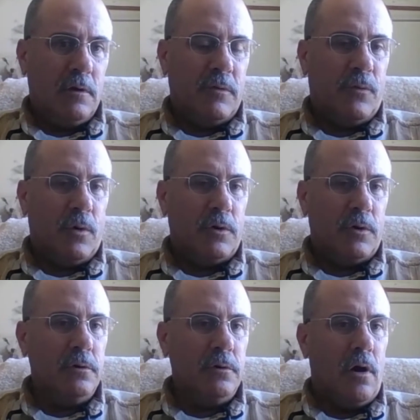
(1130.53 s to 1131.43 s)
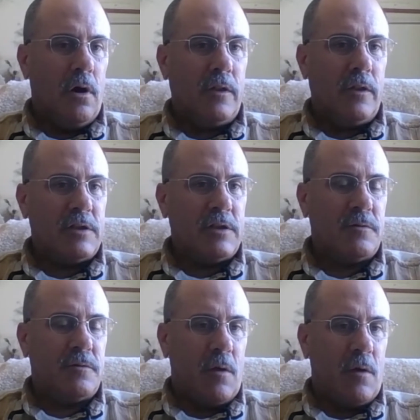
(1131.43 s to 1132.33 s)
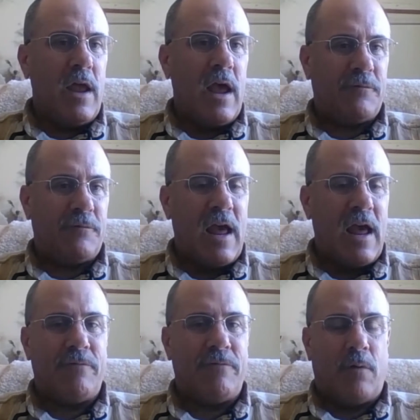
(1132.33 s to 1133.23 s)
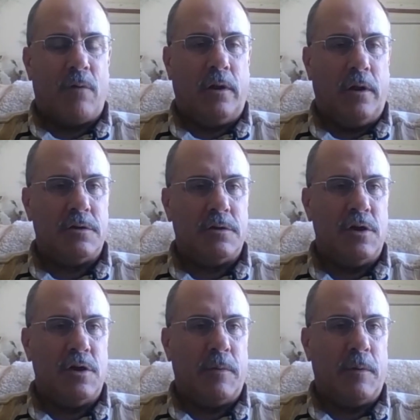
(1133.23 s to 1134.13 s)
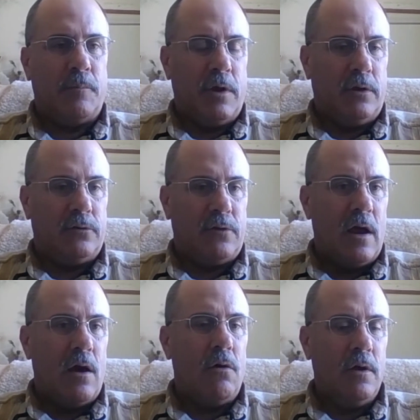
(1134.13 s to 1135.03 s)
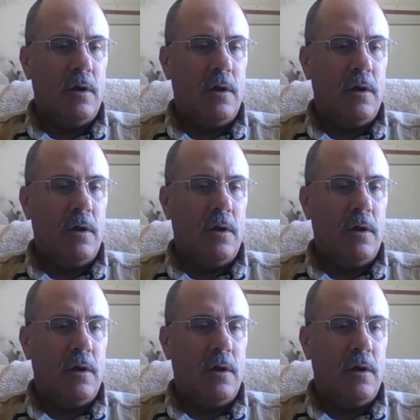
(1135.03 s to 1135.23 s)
before too long, and that's that we have to have that relationship in place now